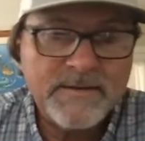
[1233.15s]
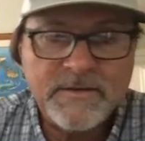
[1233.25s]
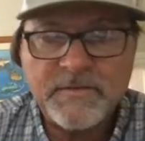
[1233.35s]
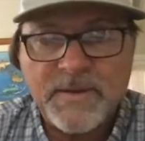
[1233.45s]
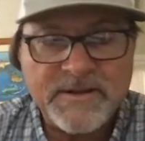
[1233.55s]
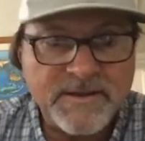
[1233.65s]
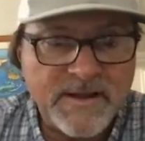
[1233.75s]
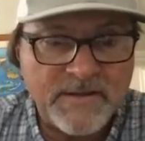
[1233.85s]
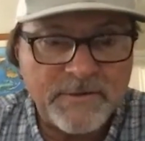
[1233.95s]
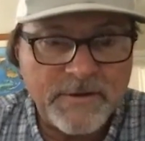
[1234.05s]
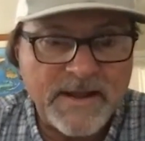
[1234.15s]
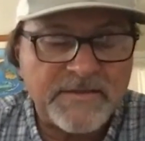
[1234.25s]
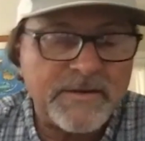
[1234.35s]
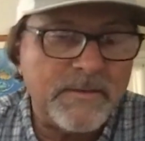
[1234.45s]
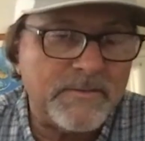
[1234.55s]
despite the governor
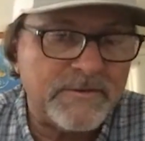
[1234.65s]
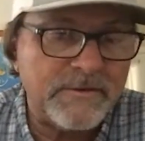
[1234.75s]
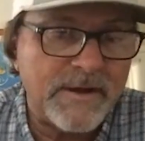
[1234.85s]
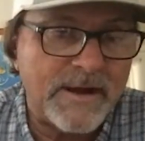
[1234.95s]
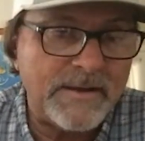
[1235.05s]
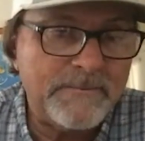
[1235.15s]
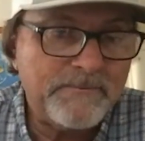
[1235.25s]
asking them to not.